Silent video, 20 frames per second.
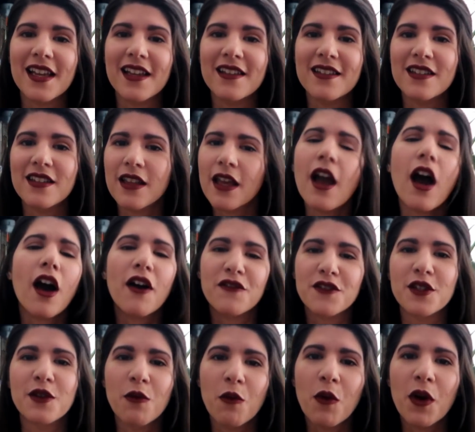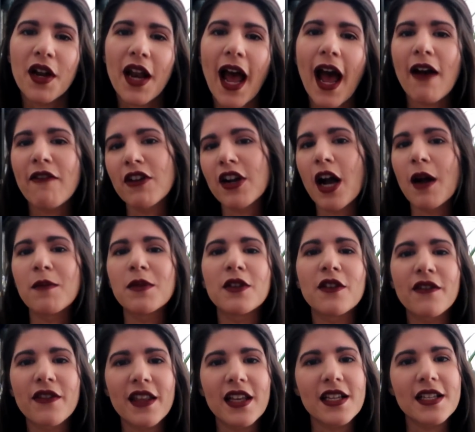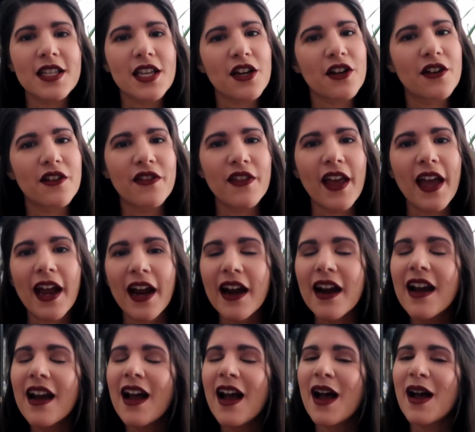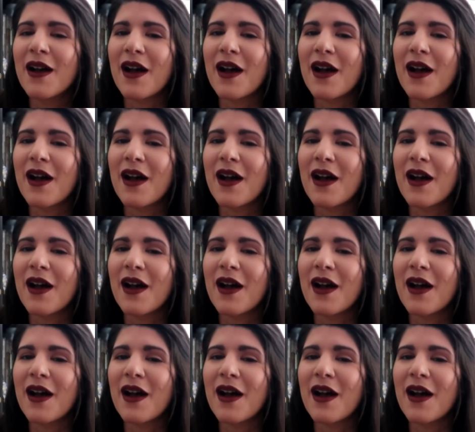And they often would have a couple of things here and there.